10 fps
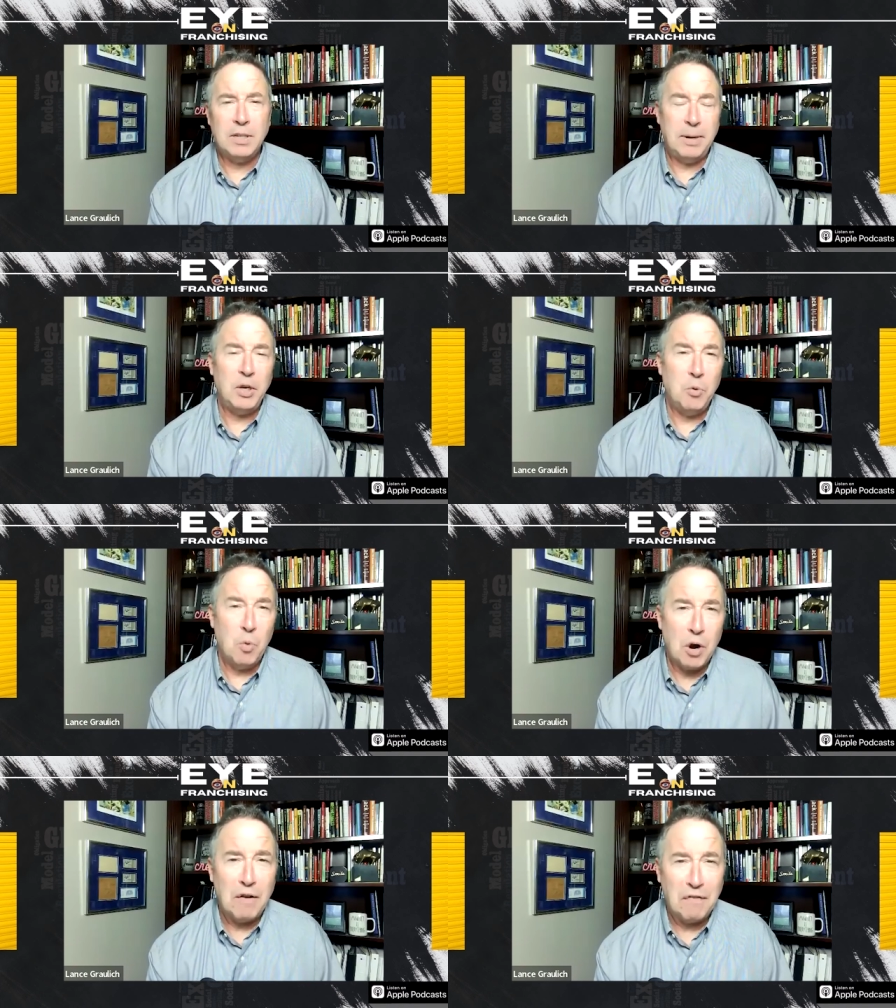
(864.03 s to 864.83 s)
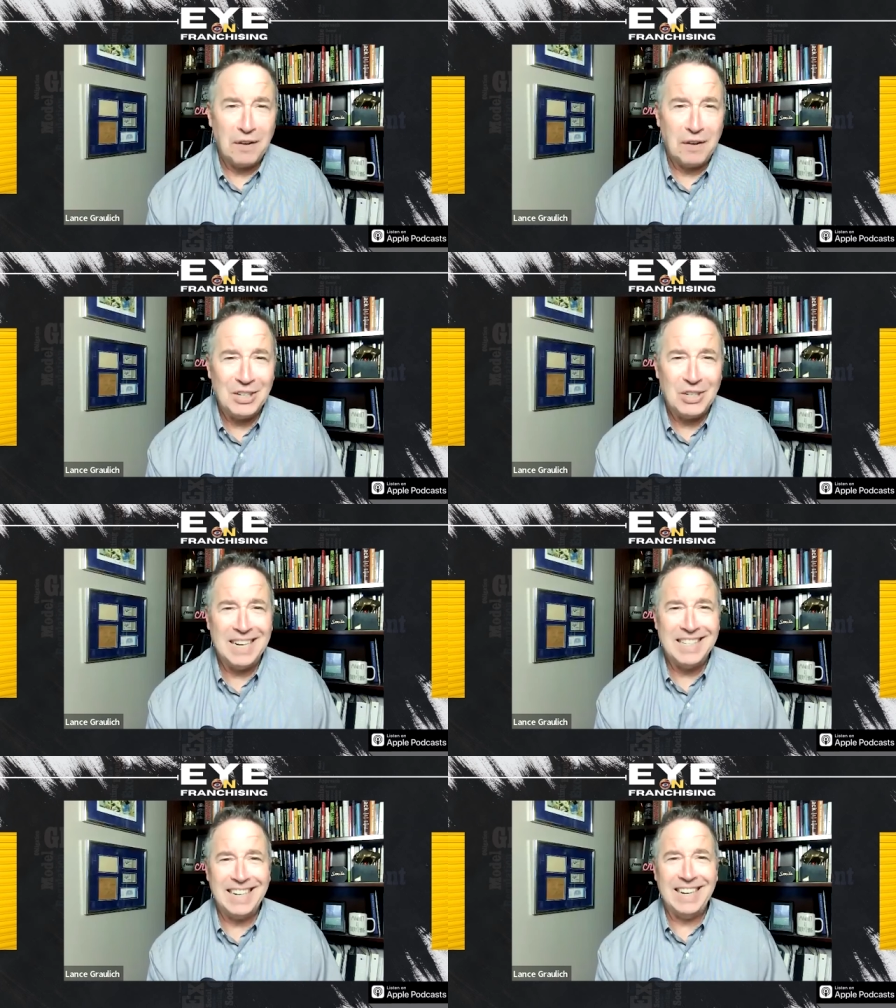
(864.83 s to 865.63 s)
I mean, you were a
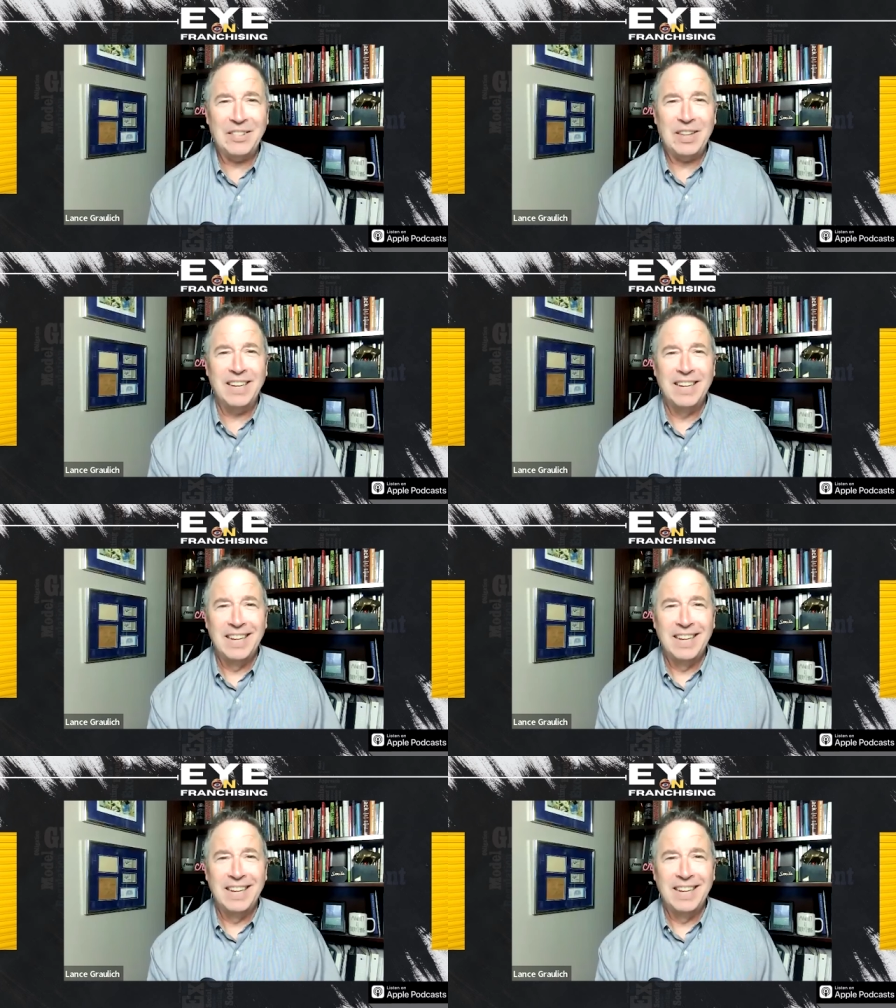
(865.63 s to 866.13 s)
franchisee in the